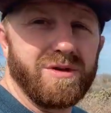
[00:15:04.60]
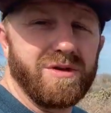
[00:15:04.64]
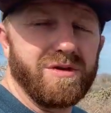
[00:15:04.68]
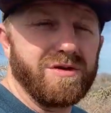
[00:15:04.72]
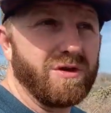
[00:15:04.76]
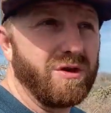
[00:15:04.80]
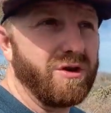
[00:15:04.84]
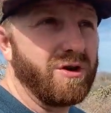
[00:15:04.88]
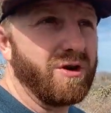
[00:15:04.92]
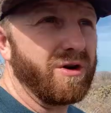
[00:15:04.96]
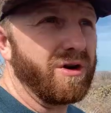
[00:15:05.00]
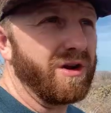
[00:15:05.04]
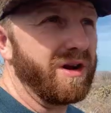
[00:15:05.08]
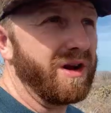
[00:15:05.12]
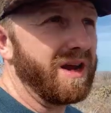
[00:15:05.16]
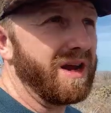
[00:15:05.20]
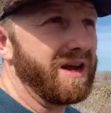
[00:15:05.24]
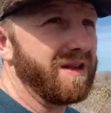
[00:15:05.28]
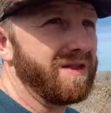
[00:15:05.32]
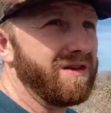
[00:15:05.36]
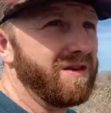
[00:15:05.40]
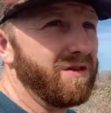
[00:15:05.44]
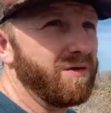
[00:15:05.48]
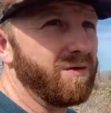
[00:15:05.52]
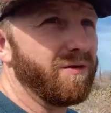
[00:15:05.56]
So you're going to
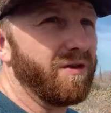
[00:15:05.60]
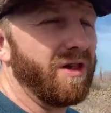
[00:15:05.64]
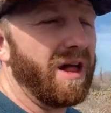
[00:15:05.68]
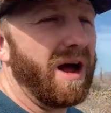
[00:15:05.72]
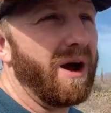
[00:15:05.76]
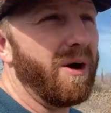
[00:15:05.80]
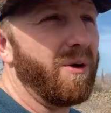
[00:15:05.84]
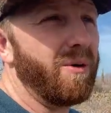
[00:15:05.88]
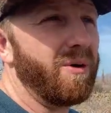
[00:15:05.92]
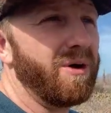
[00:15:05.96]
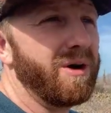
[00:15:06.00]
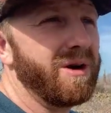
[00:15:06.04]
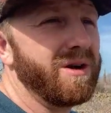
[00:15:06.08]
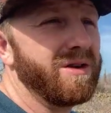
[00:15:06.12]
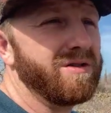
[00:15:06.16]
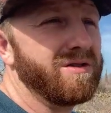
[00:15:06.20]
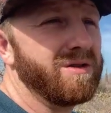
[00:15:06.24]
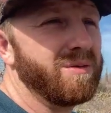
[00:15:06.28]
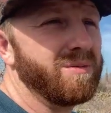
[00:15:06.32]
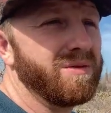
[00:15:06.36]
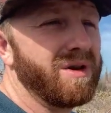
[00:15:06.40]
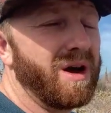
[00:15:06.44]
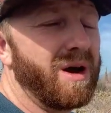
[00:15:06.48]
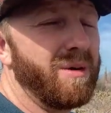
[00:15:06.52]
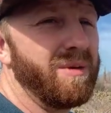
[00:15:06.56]
get these flowering
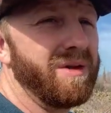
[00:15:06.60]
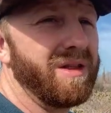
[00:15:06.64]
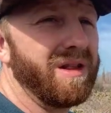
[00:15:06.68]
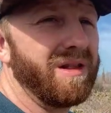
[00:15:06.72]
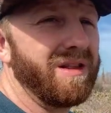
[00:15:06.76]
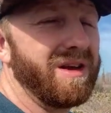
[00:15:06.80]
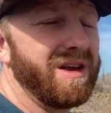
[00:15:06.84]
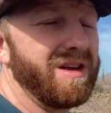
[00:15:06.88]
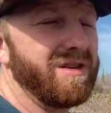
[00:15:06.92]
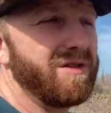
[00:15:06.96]
sometime in the late